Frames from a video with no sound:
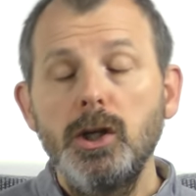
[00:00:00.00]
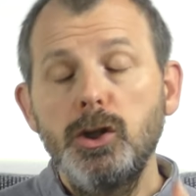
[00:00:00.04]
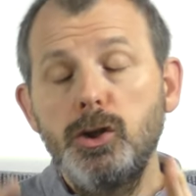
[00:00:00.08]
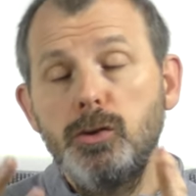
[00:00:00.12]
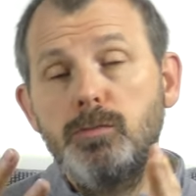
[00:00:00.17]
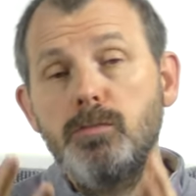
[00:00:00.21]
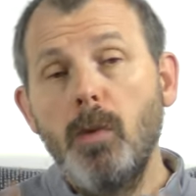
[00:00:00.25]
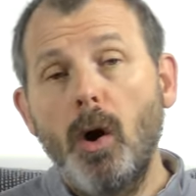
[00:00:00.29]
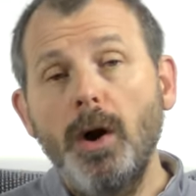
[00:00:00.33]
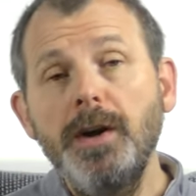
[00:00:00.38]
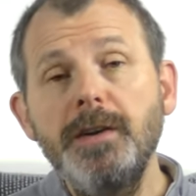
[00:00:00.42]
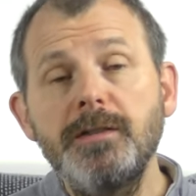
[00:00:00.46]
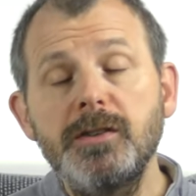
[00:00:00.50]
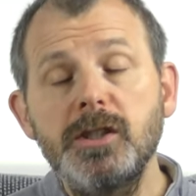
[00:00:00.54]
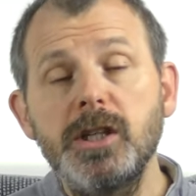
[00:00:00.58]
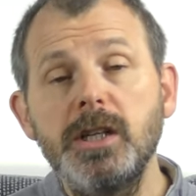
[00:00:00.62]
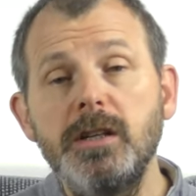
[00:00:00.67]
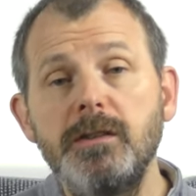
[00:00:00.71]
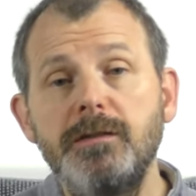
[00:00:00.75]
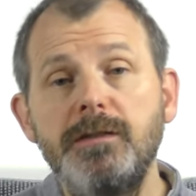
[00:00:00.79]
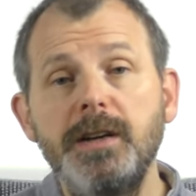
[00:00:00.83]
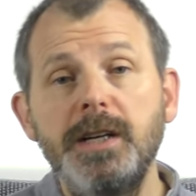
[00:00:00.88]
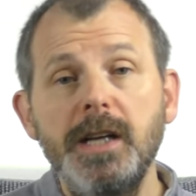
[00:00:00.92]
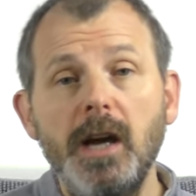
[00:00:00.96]
You might have
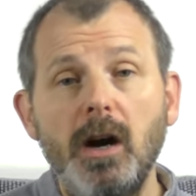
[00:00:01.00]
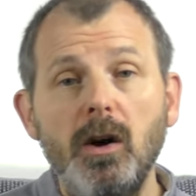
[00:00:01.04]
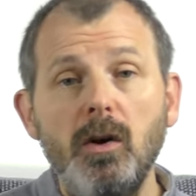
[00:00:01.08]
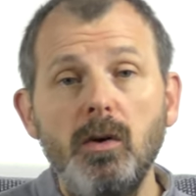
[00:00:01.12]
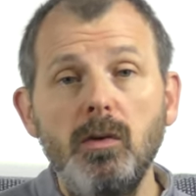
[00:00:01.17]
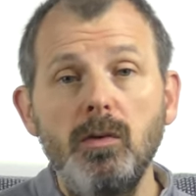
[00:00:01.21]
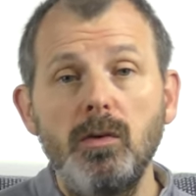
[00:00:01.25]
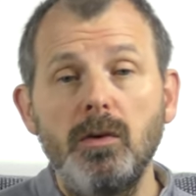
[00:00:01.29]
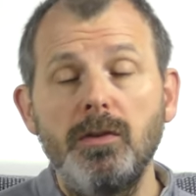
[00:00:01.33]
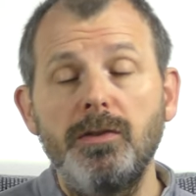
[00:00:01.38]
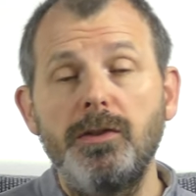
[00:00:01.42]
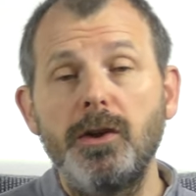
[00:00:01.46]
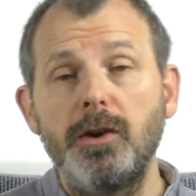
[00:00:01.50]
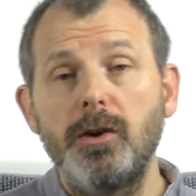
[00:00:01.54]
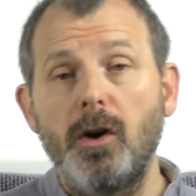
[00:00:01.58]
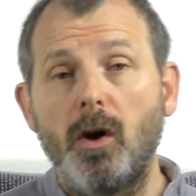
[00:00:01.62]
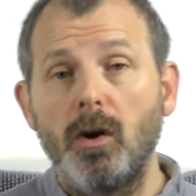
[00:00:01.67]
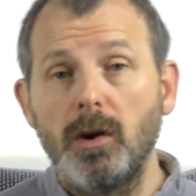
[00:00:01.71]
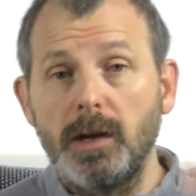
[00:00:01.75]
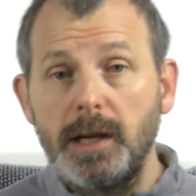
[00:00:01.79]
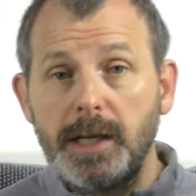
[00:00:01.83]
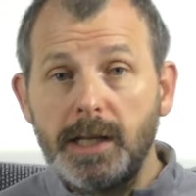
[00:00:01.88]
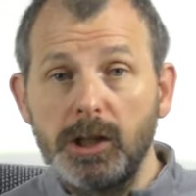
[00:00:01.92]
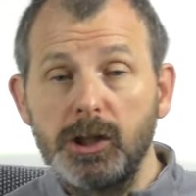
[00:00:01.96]
seen a video that
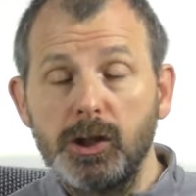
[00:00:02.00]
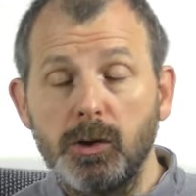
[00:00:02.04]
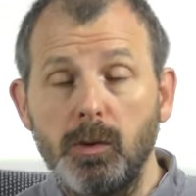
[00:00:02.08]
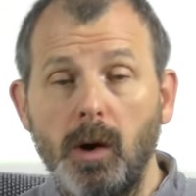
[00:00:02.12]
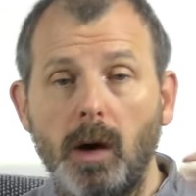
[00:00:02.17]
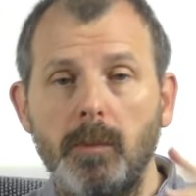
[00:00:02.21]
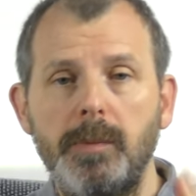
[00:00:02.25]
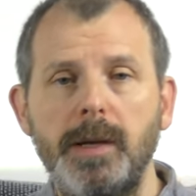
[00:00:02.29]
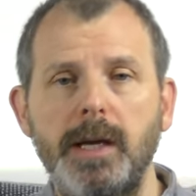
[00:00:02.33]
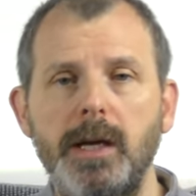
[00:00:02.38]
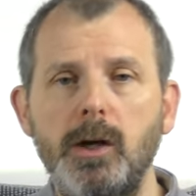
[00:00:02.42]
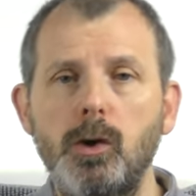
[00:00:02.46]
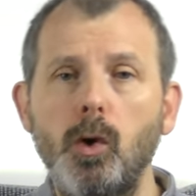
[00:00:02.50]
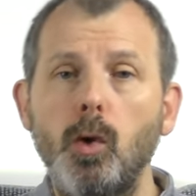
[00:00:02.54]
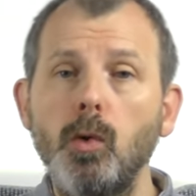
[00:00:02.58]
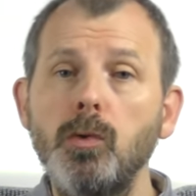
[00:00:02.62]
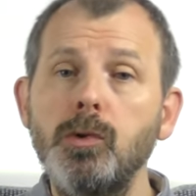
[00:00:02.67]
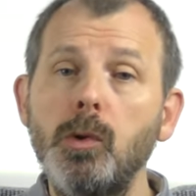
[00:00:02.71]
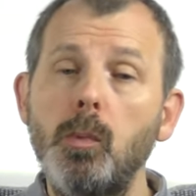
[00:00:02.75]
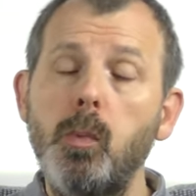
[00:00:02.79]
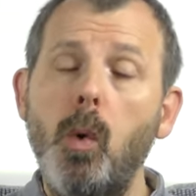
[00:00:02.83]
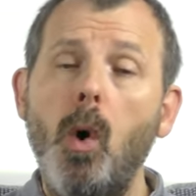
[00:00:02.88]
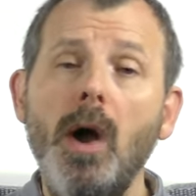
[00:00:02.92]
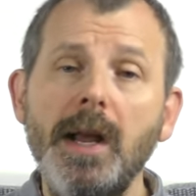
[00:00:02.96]
I'll link to up here
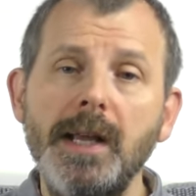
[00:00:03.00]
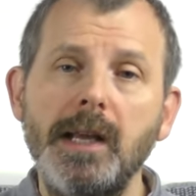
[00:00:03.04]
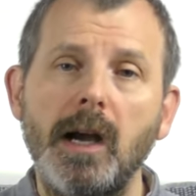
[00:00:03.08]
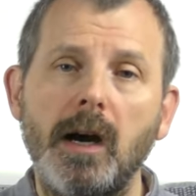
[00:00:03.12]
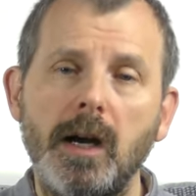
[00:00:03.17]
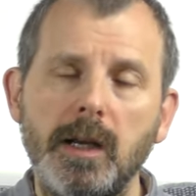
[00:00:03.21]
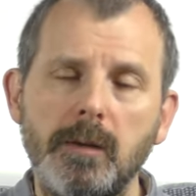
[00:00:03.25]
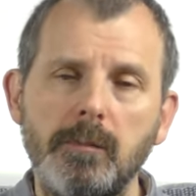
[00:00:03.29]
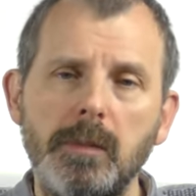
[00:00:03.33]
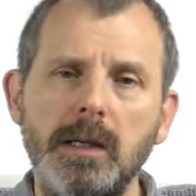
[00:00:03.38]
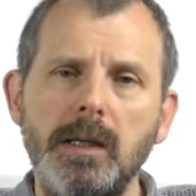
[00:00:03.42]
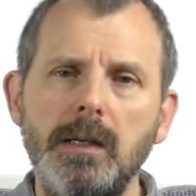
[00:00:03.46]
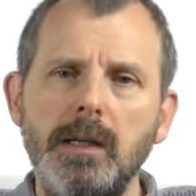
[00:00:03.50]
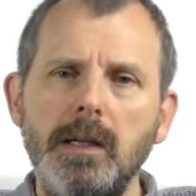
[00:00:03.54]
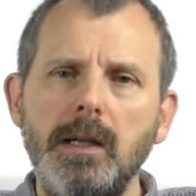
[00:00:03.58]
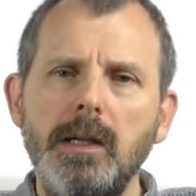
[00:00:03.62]
called The Why Game.